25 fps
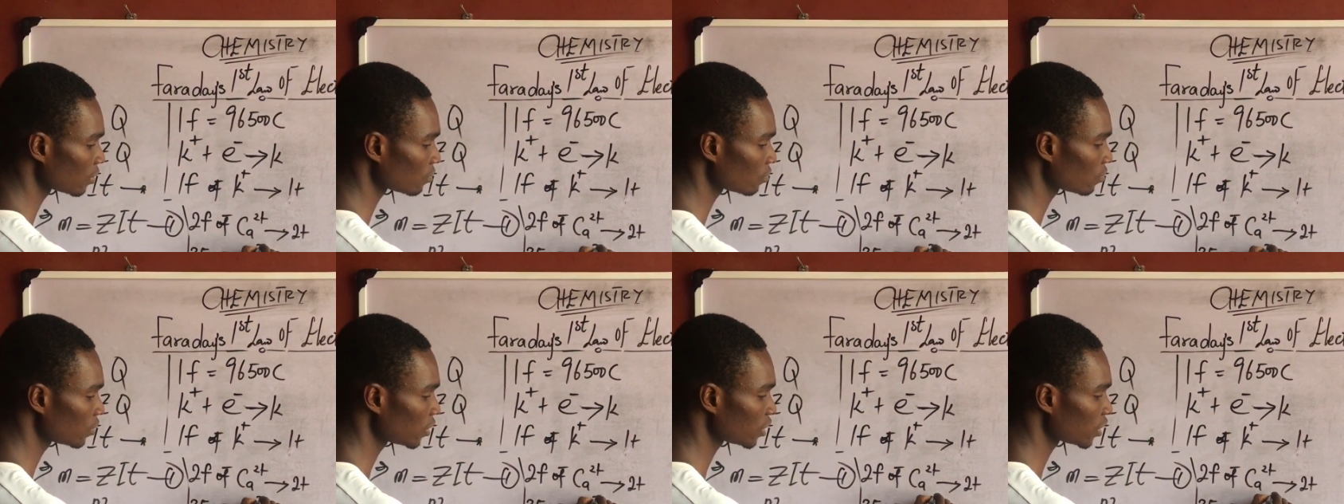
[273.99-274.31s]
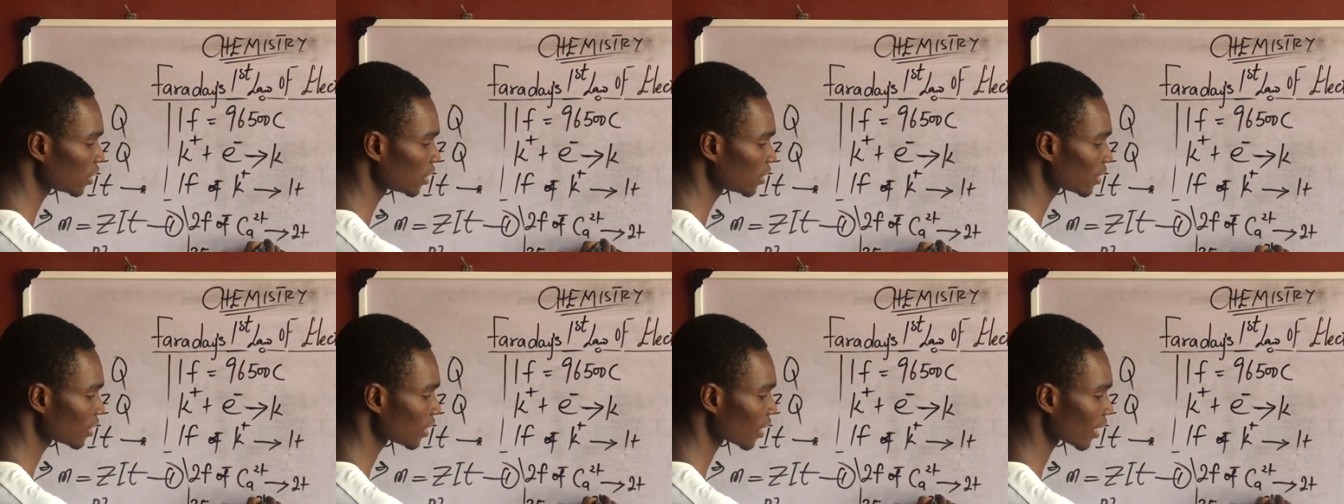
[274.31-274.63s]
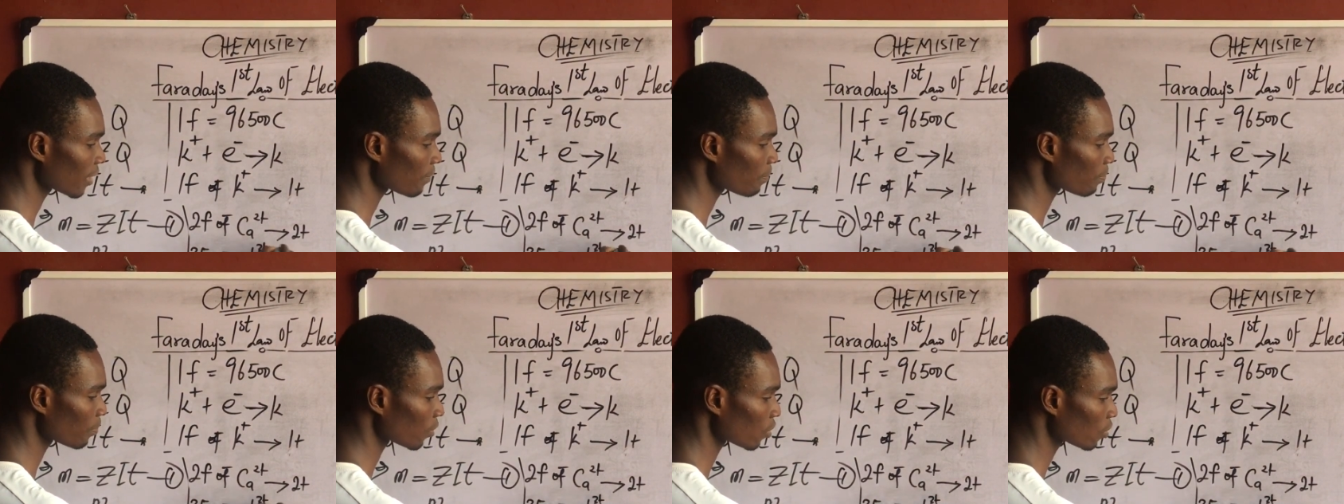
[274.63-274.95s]
which is
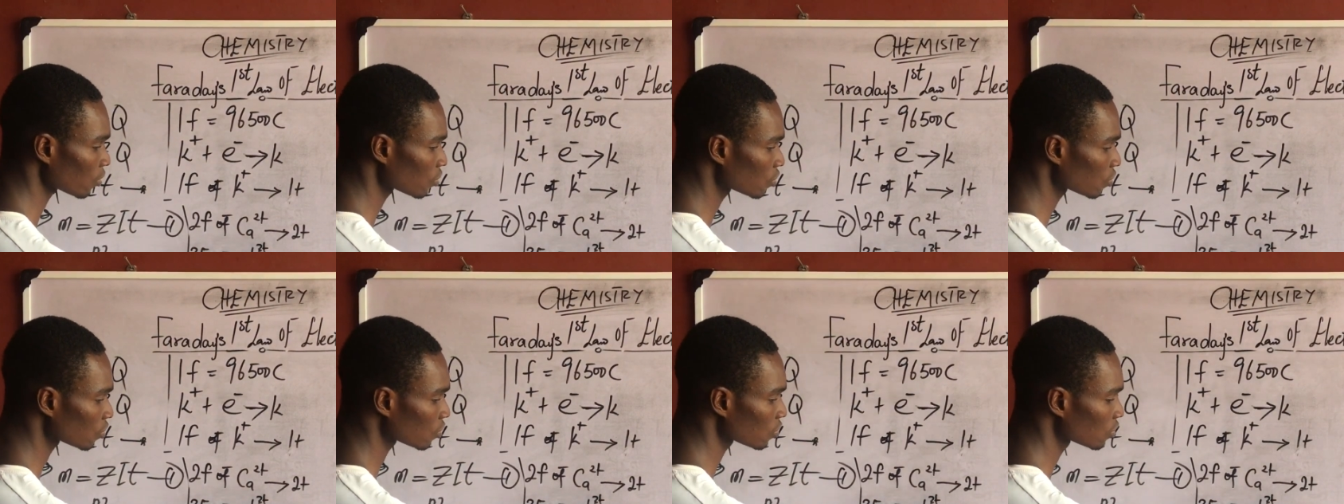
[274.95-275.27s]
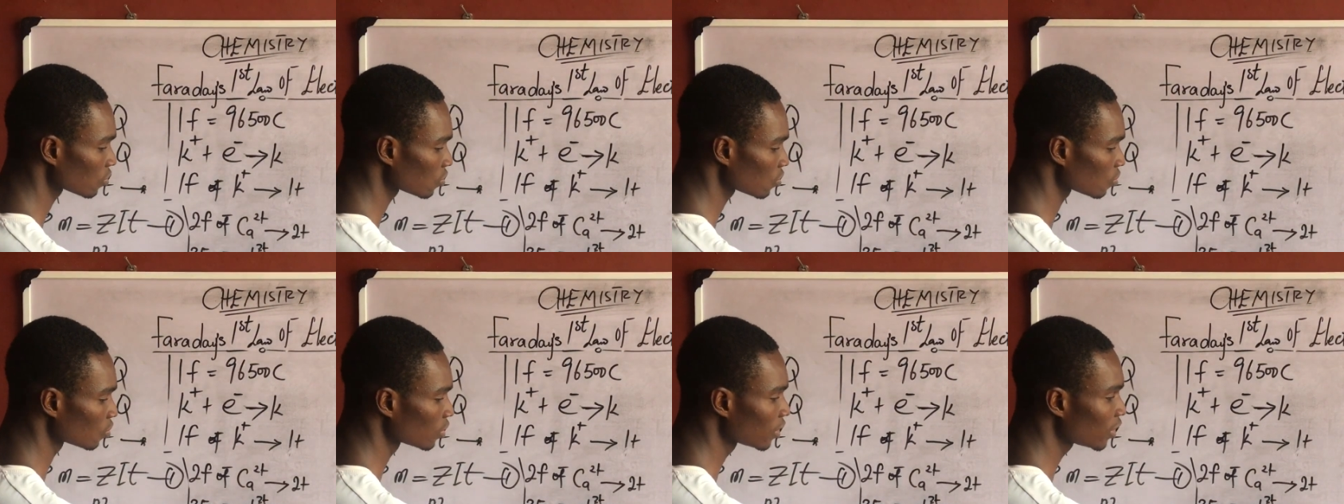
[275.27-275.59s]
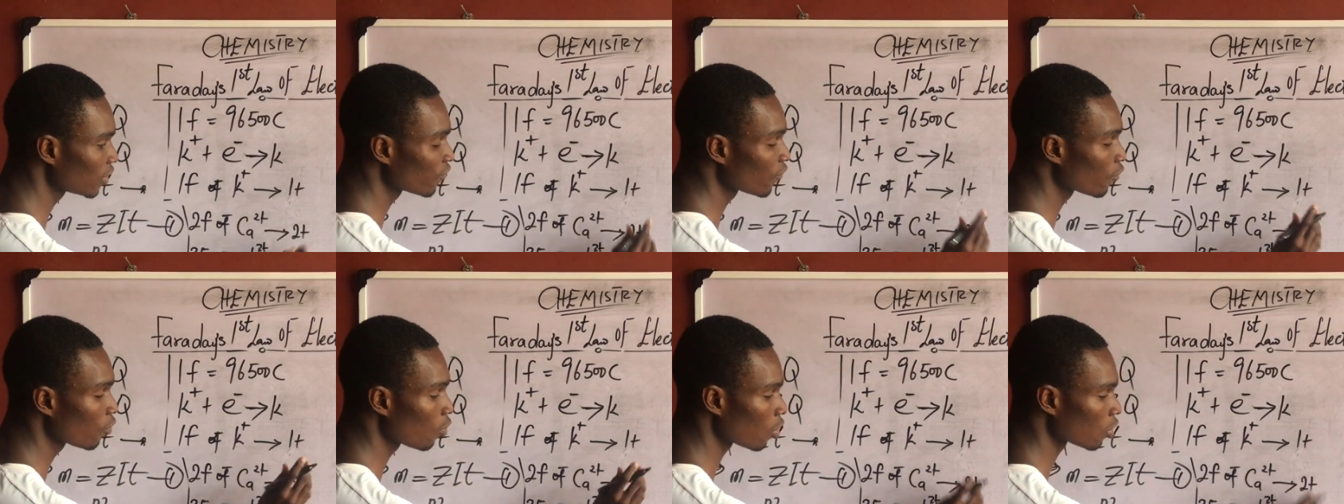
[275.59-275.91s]
3 plus, to
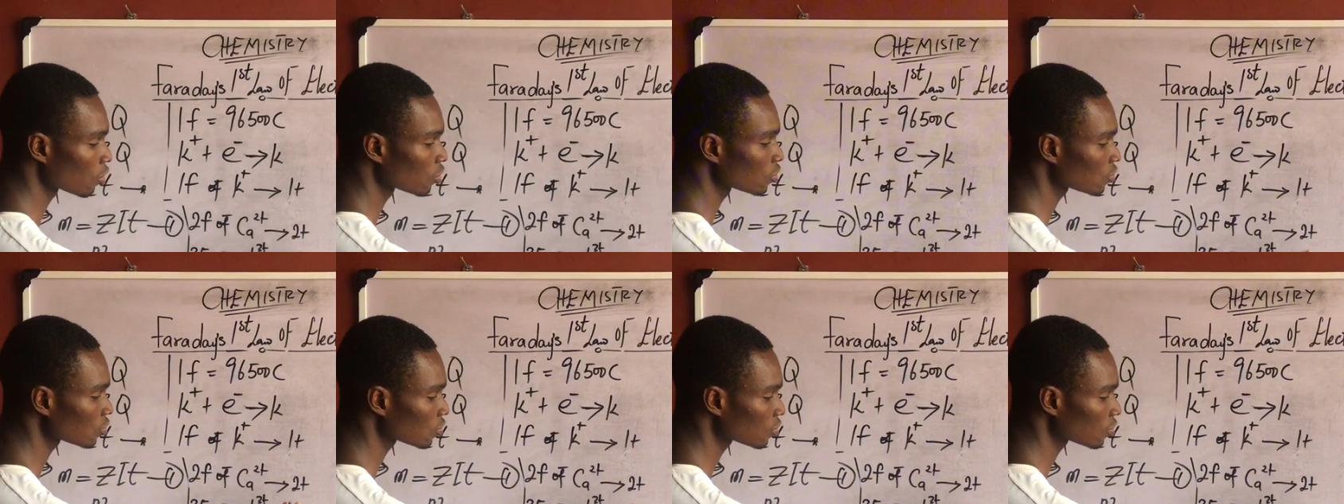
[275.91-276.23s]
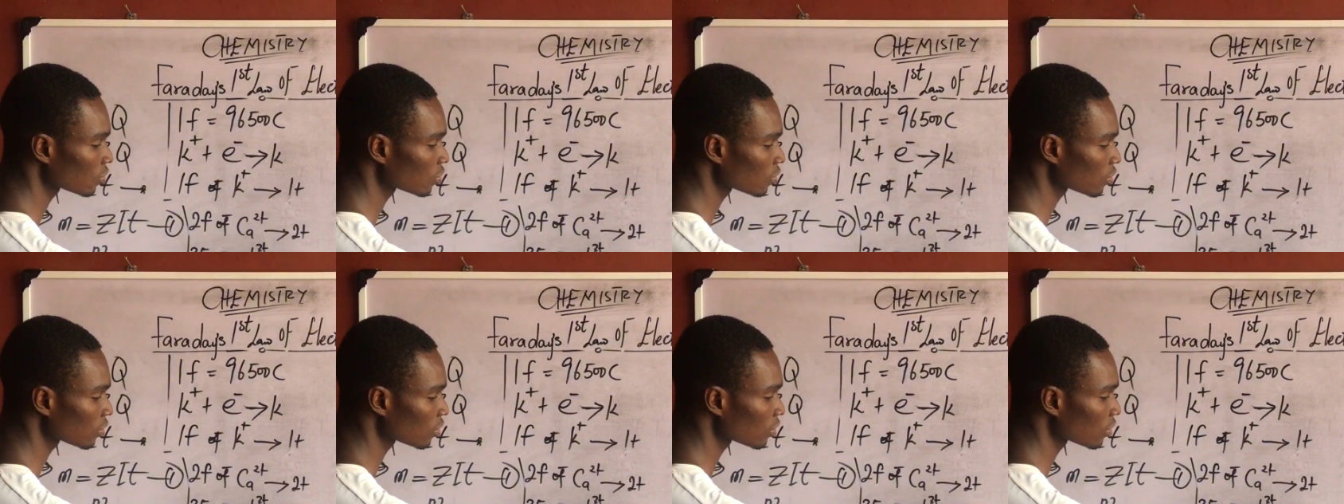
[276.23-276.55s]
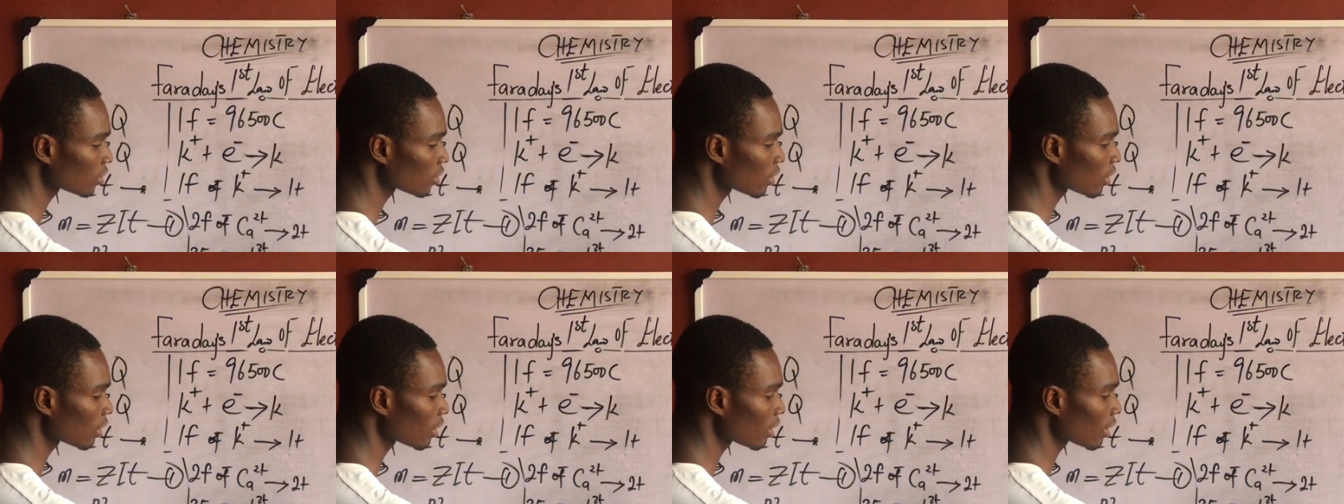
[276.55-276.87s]
give what?
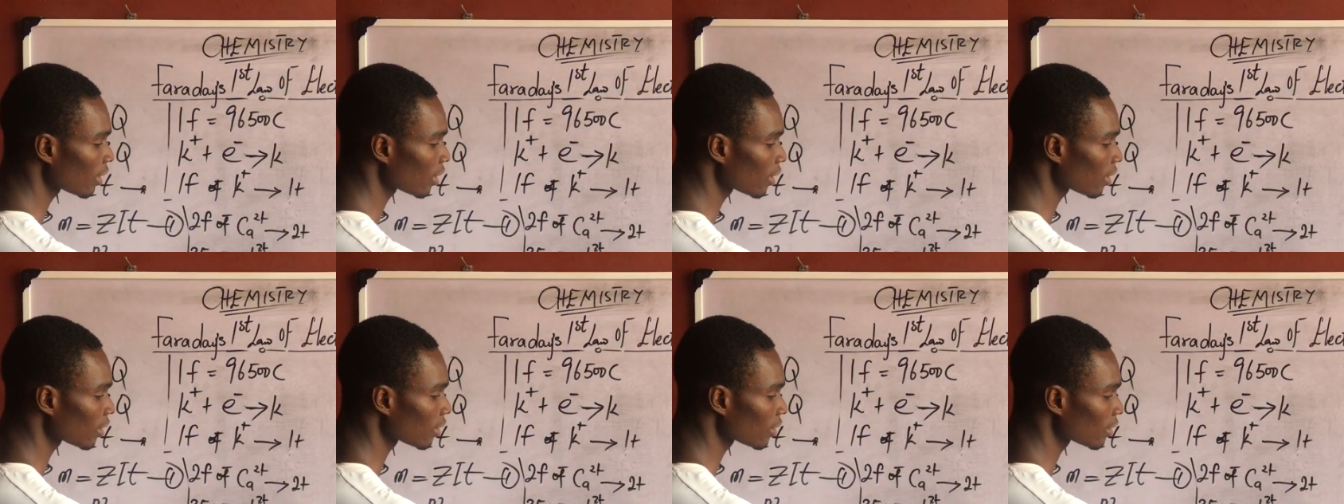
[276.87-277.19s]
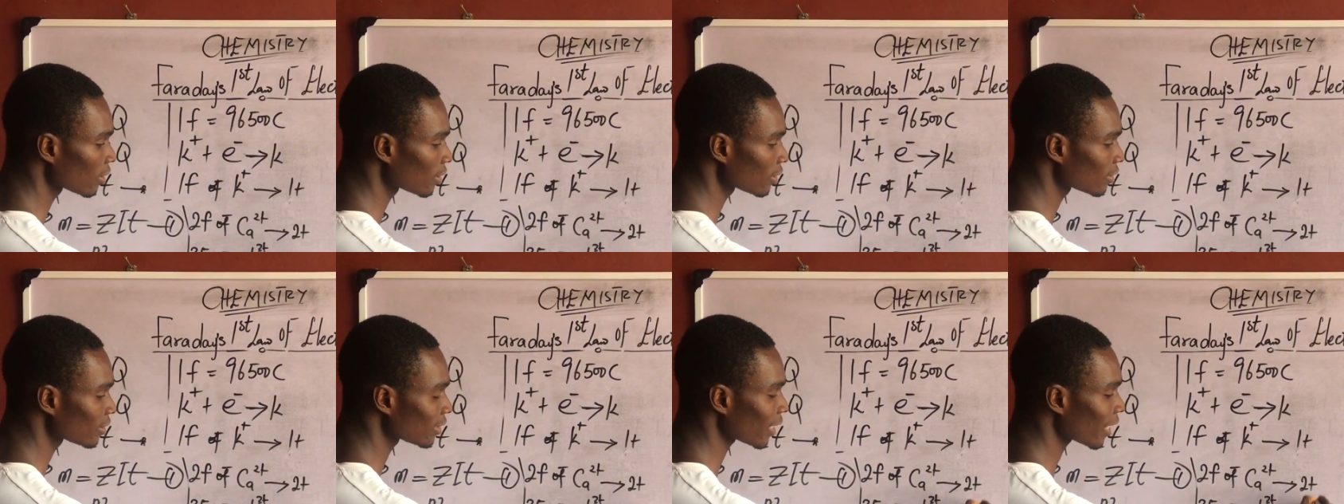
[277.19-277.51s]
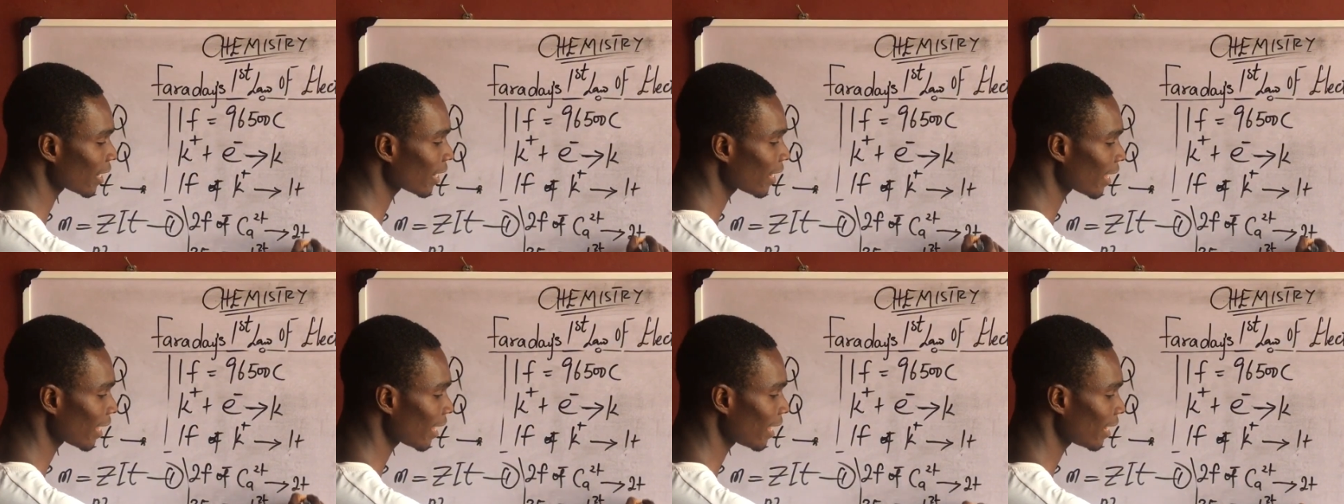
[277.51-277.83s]

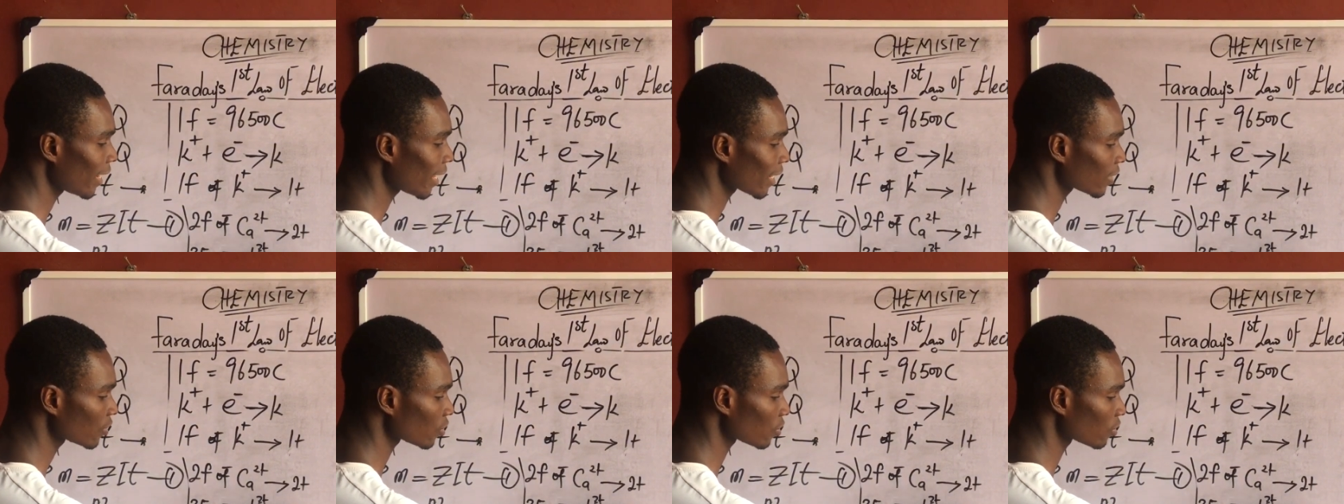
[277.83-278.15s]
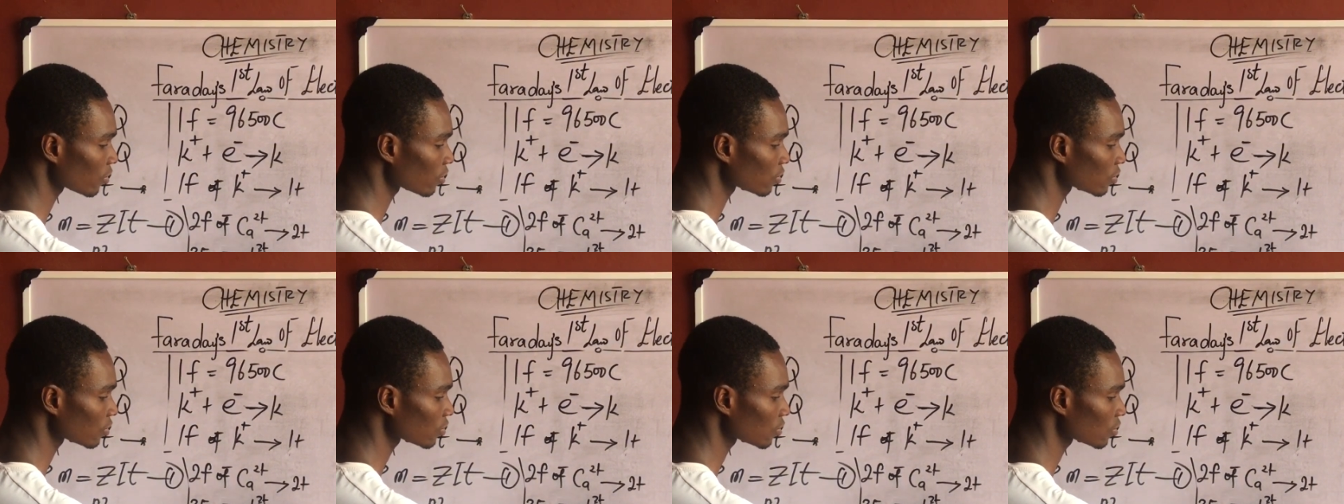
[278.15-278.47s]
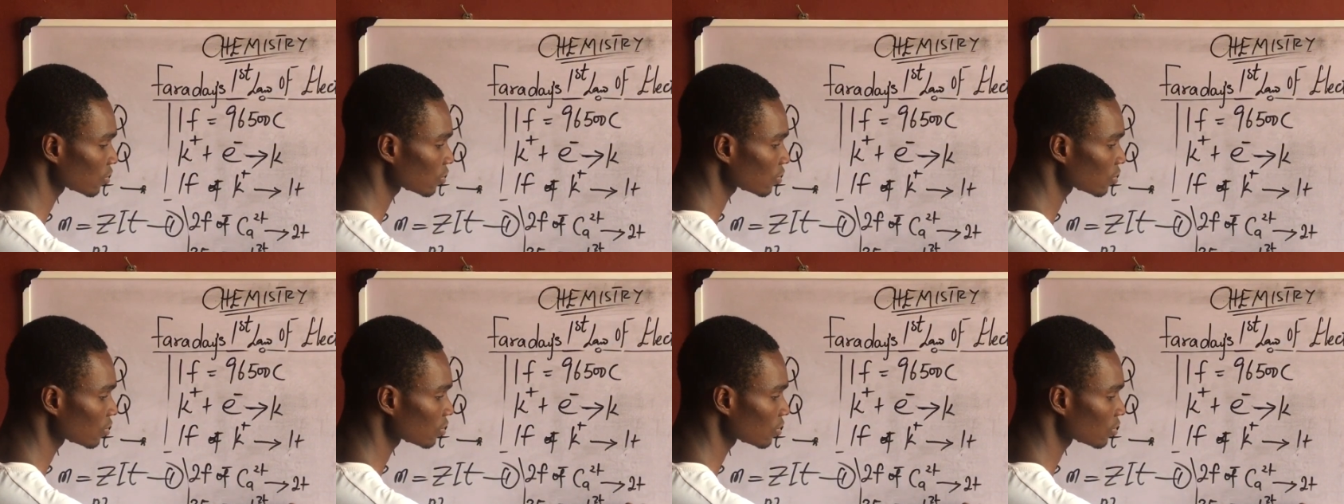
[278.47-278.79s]
3
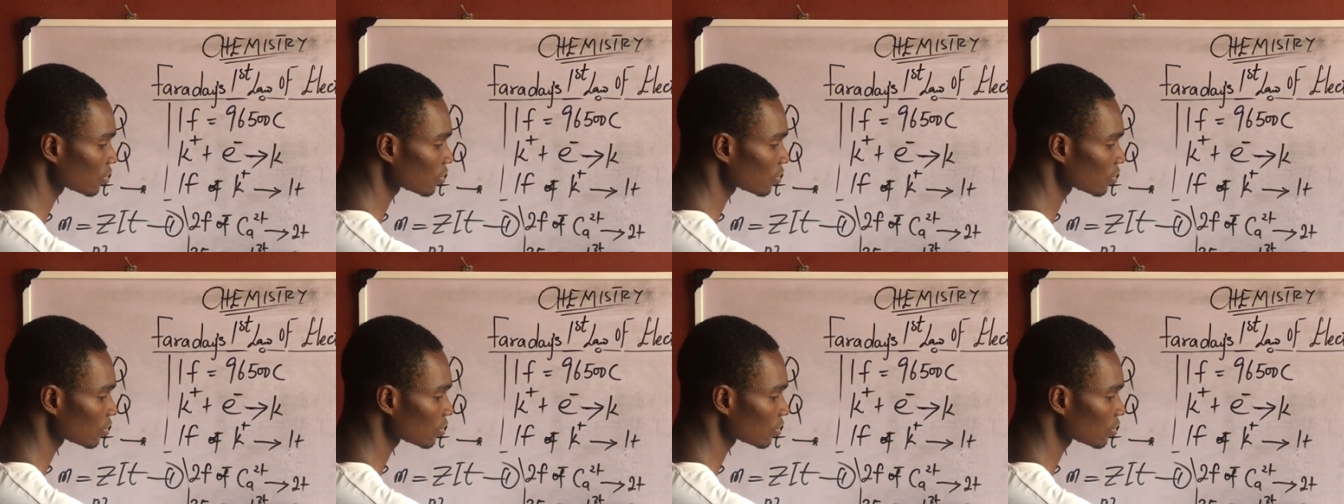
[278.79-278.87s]
electrons.